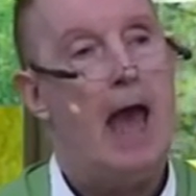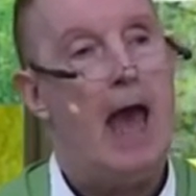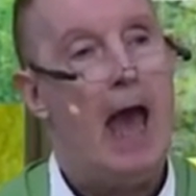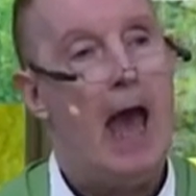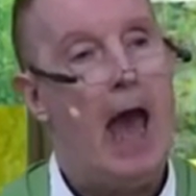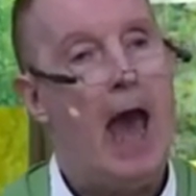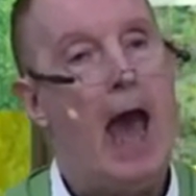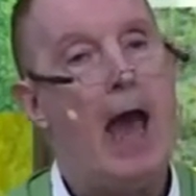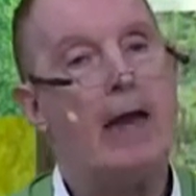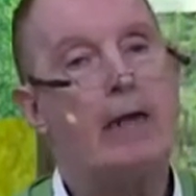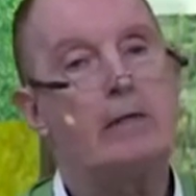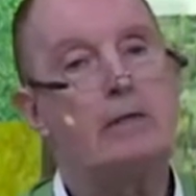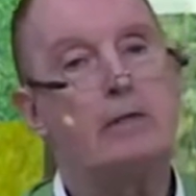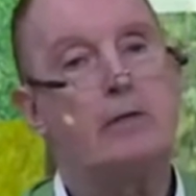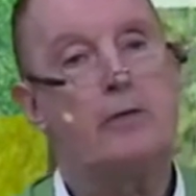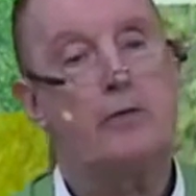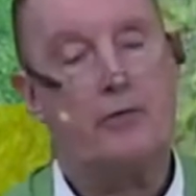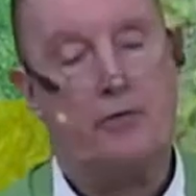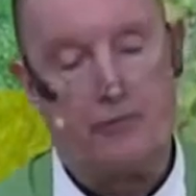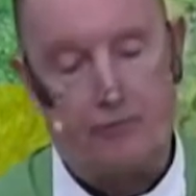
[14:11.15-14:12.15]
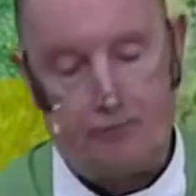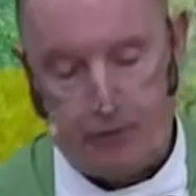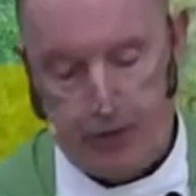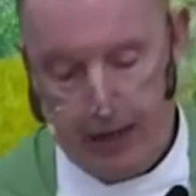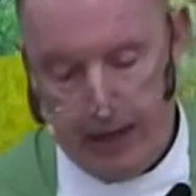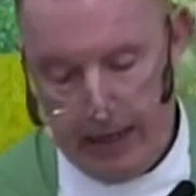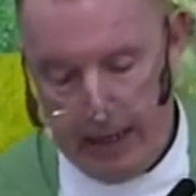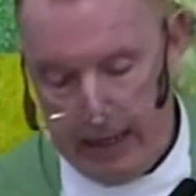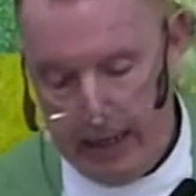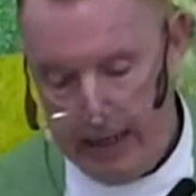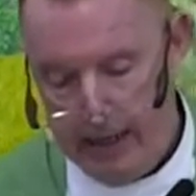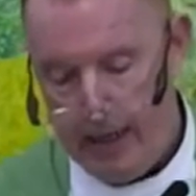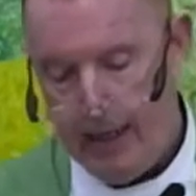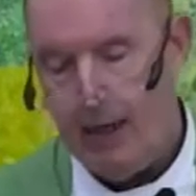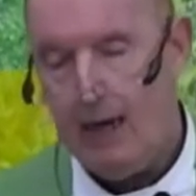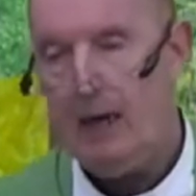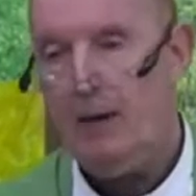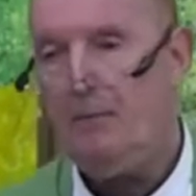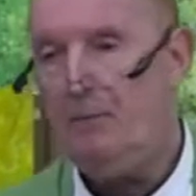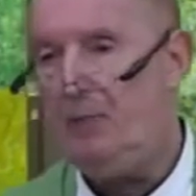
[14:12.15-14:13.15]
Act 3
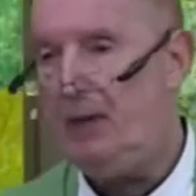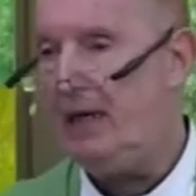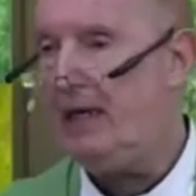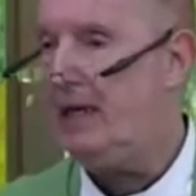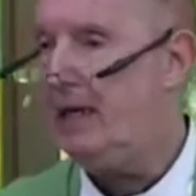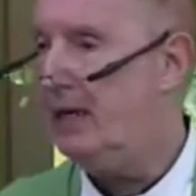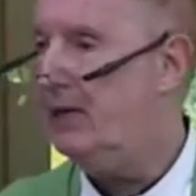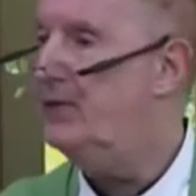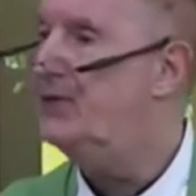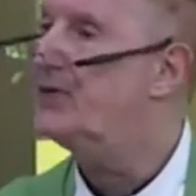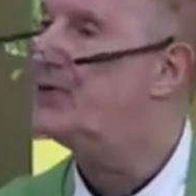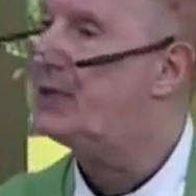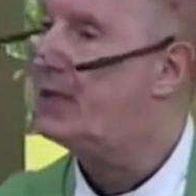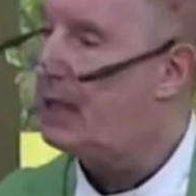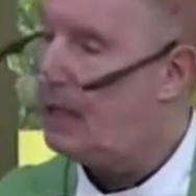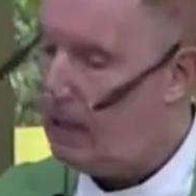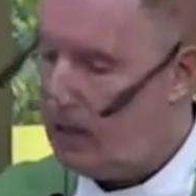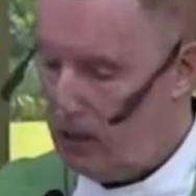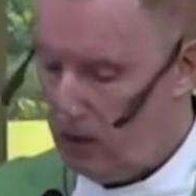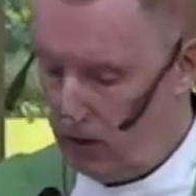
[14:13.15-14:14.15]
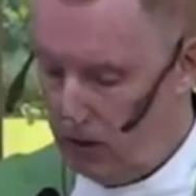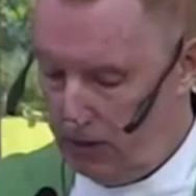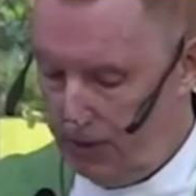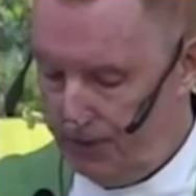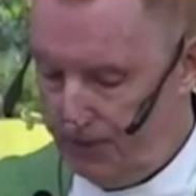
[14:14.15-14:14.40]
begins here.